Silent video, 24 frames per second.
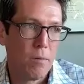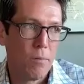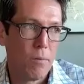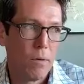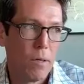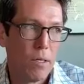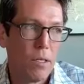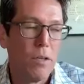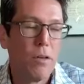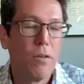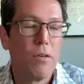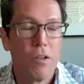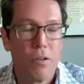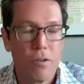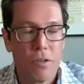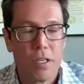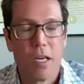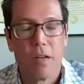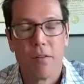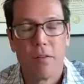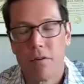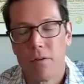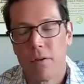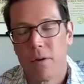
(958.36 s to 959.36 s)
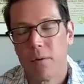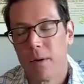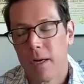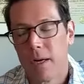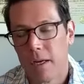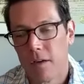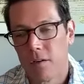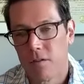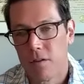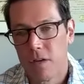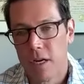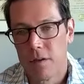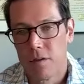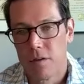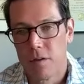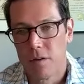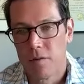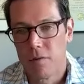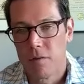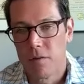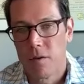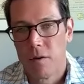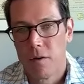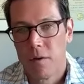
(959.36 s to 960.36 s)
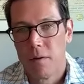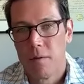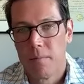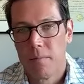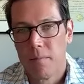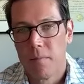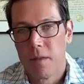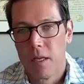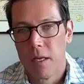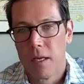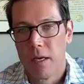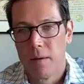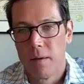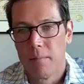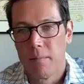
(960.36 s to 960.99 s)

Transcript: we do do ten thirty-one exchange. ten thirty-one exchange. Yeah. yeah.